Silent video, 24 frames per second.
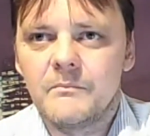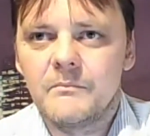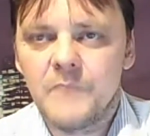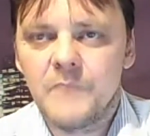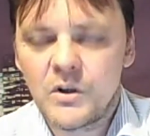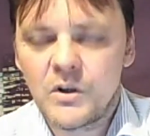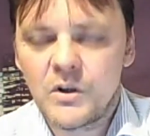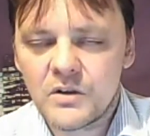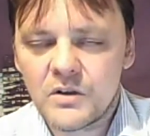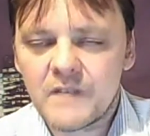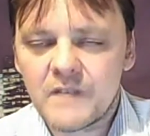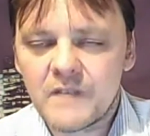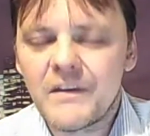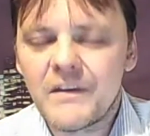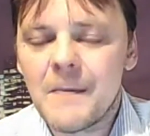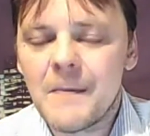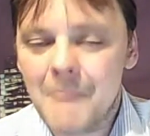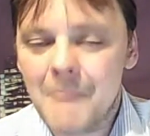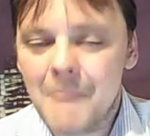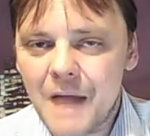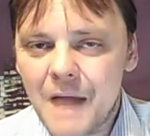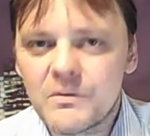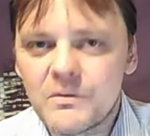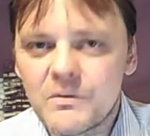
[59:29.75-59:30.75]
because of the
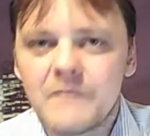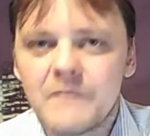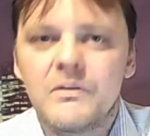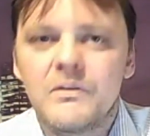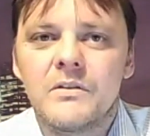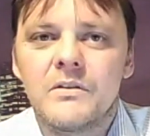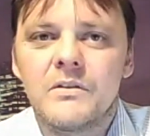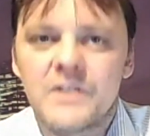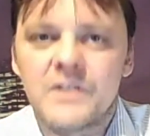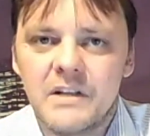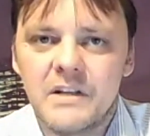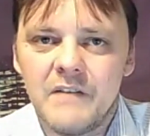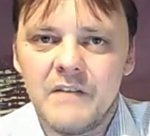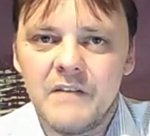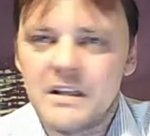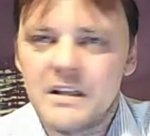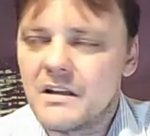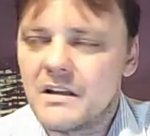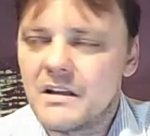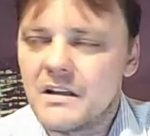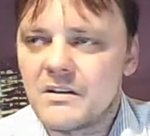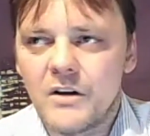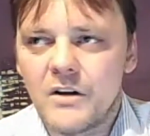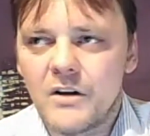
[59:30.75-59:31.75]
amount of guns
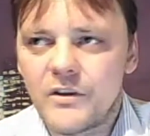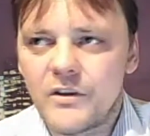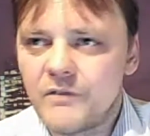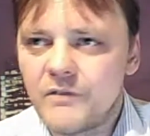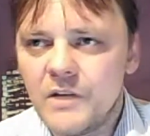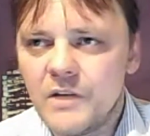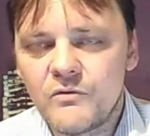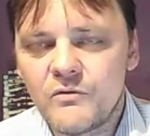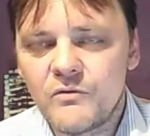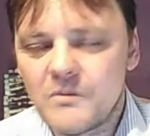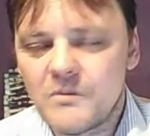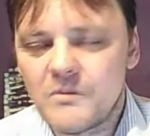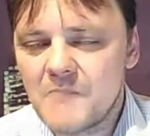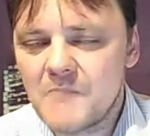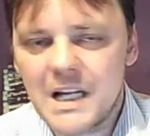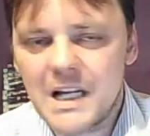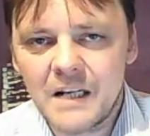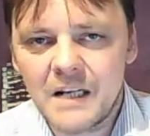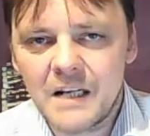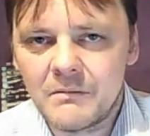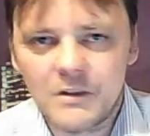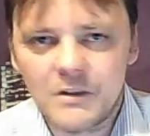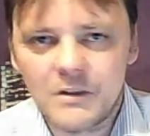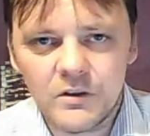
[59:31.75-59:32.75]
there's like 300
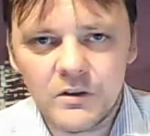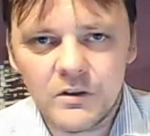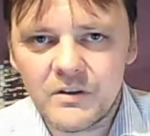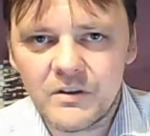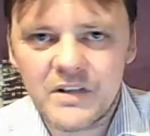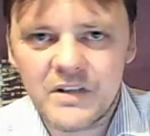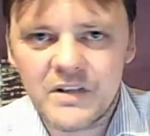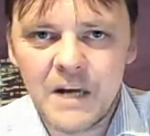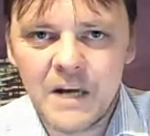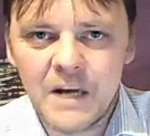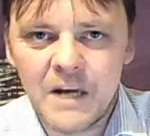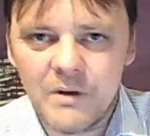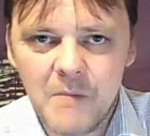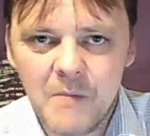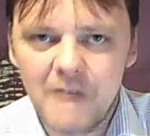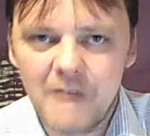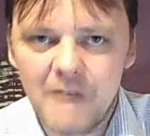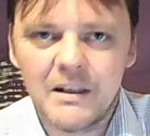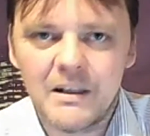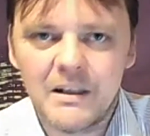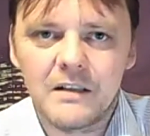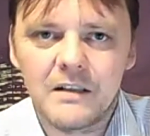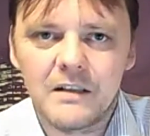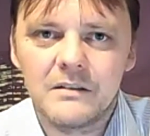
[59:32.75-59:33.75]
million guns now in
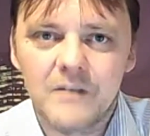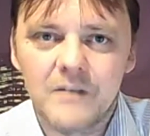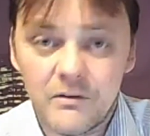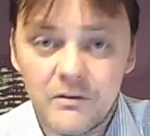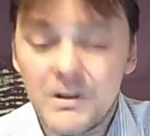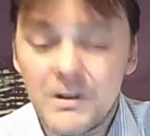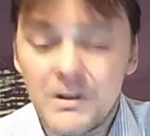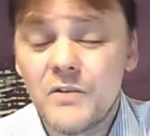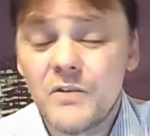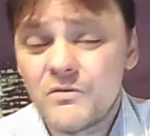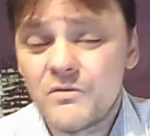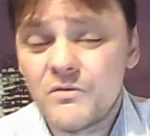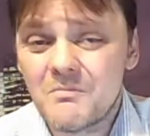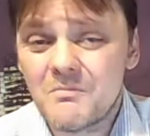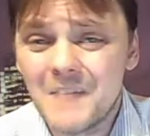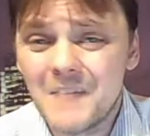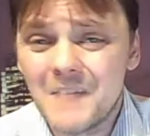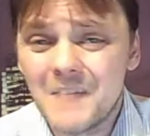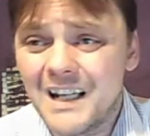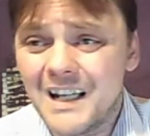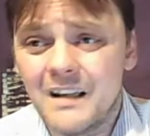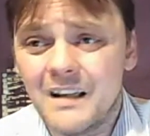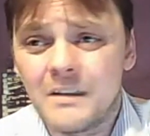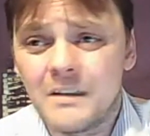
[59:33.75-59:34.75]
America. 300
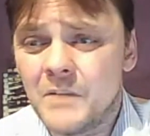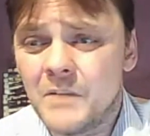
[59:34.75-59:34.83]
million.